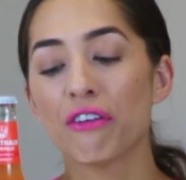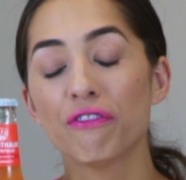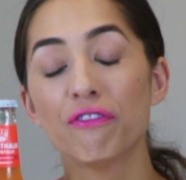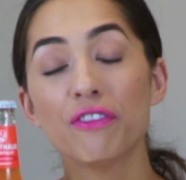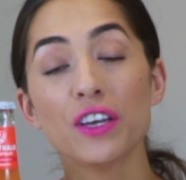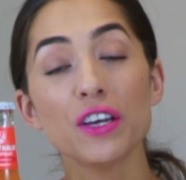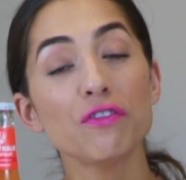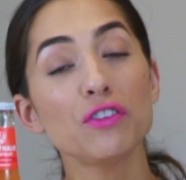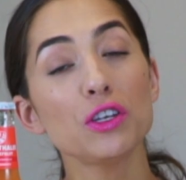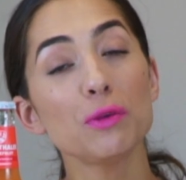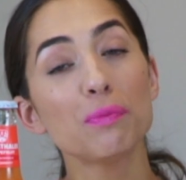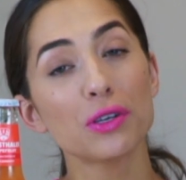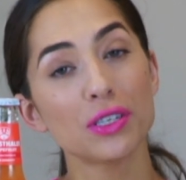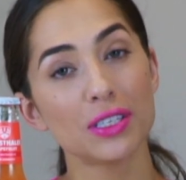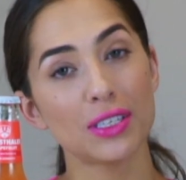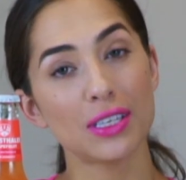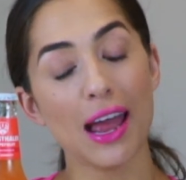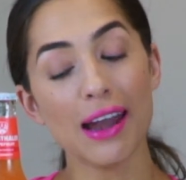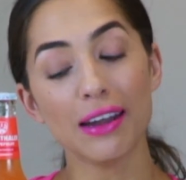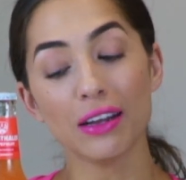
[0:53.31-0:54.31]

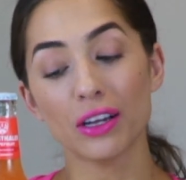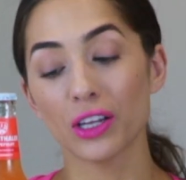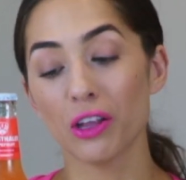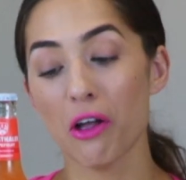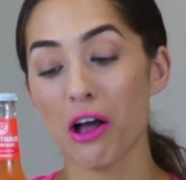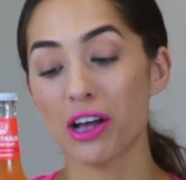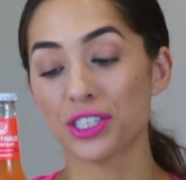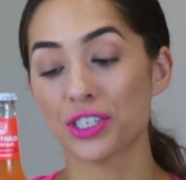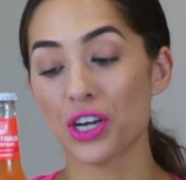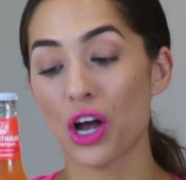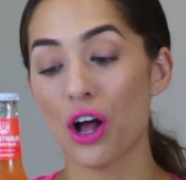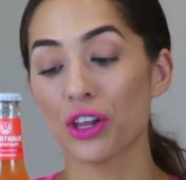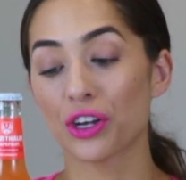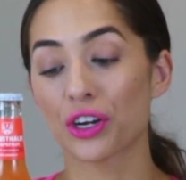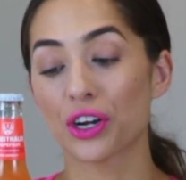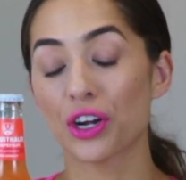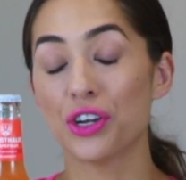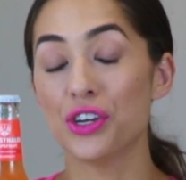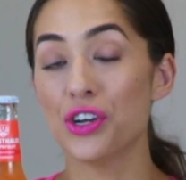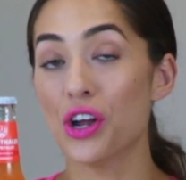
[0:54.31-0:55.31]
50%
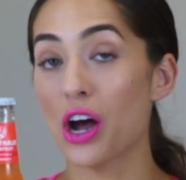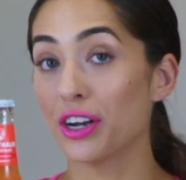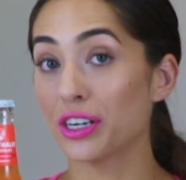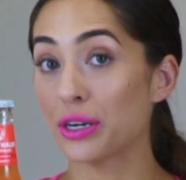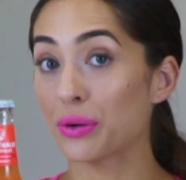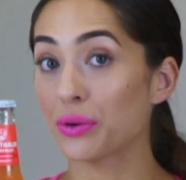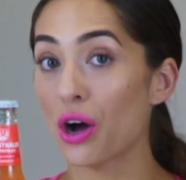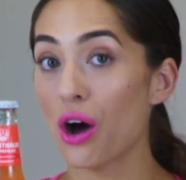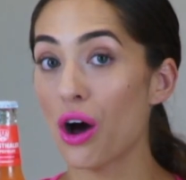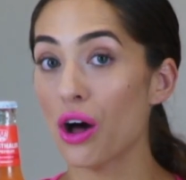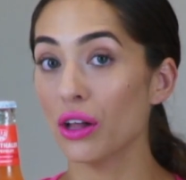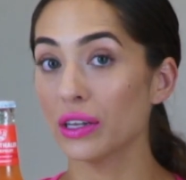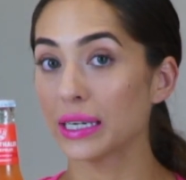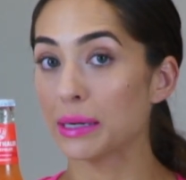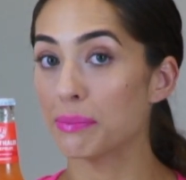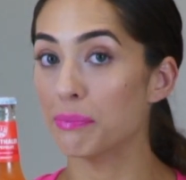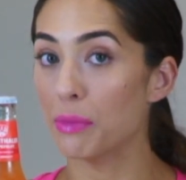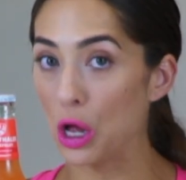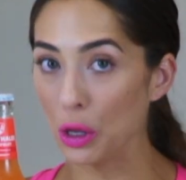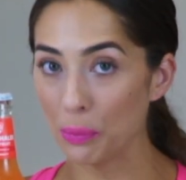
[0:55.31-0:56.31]
Clausthaler
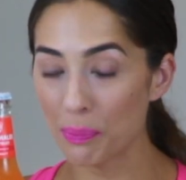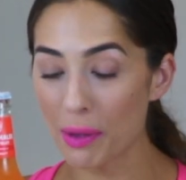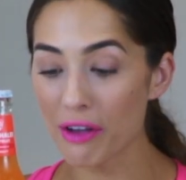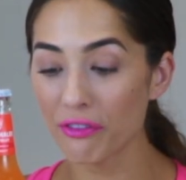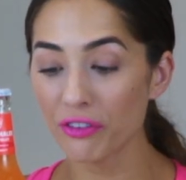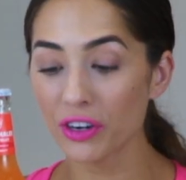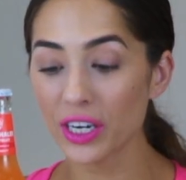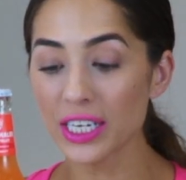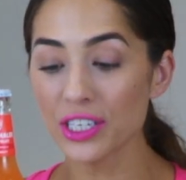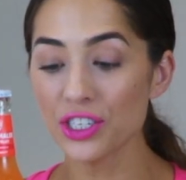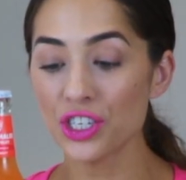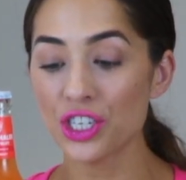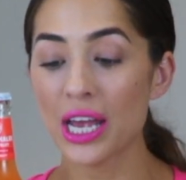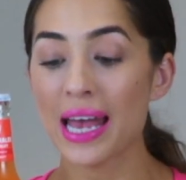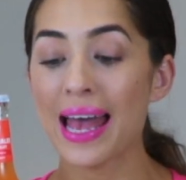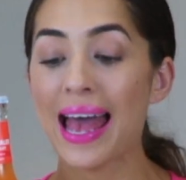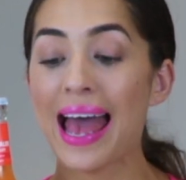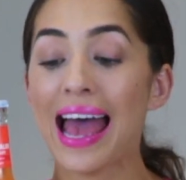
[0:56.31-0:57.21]
non-alcoholic malt beverage